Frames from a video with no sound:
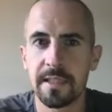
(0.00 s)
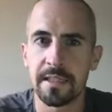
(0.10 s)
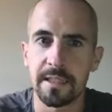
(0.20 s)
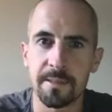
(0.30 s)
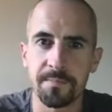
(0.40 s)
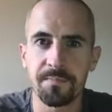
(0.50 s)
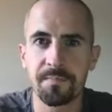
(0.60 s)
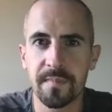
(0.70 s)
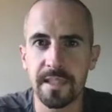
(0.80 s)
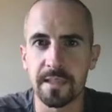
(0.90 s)
um,
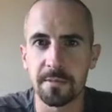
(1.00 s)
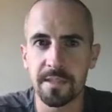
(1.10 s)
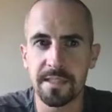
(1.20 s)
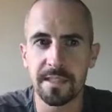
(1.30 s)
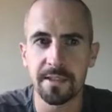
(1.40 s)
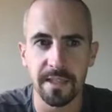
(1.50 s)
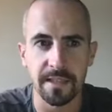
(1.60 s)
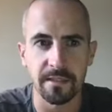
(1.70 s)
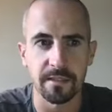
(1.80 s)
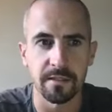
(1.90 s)
yeah we'll see how
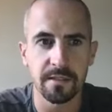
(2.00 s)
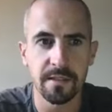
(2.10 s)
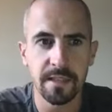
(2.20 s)
that goes